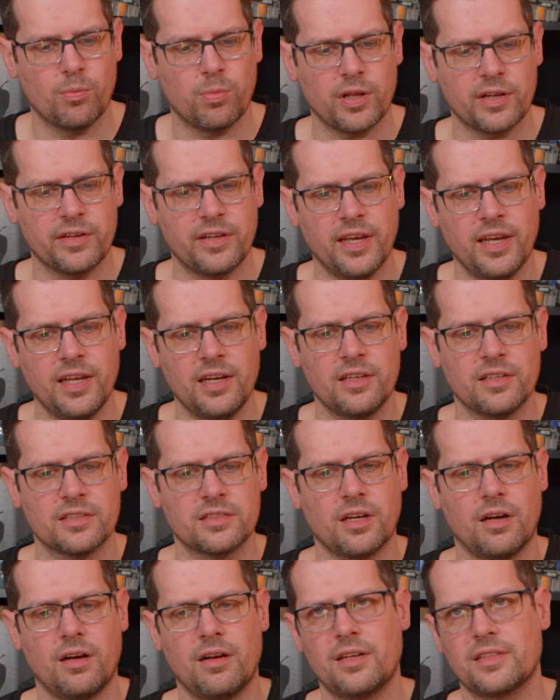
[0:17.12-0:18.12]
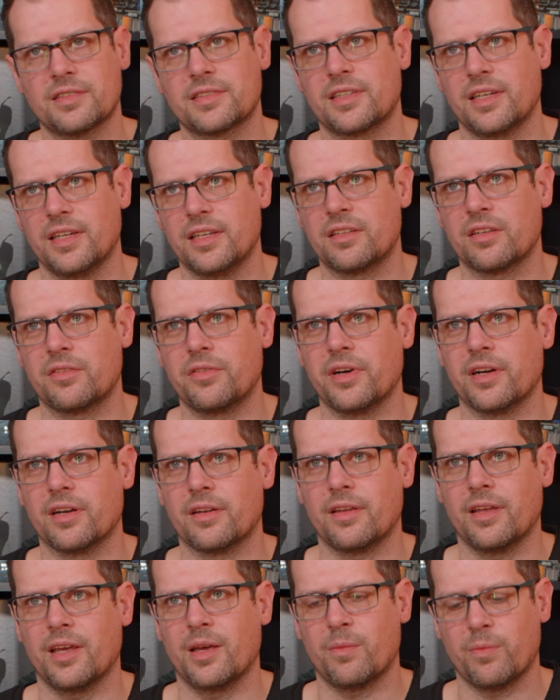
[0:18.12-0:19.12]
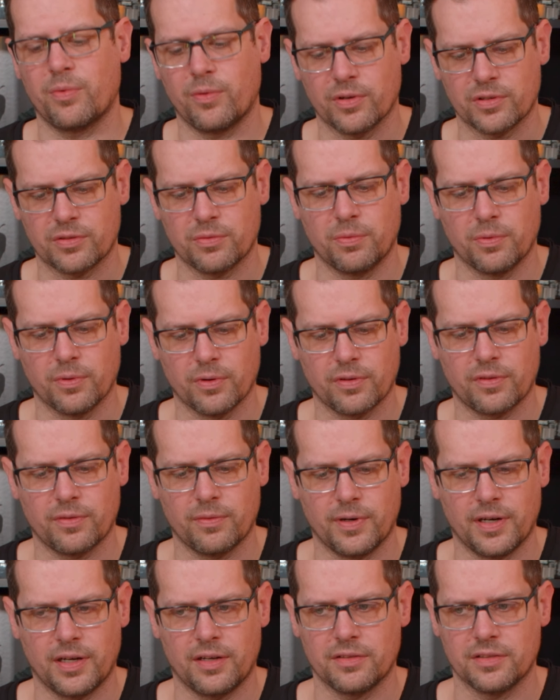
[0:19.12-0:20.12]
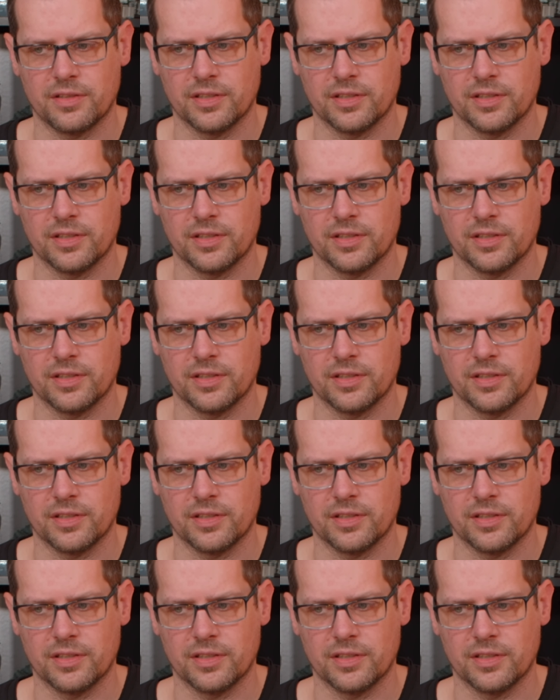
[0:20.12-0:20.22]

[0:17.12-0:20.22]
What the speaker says: Bladelius ASK Integrated amp was worthwhile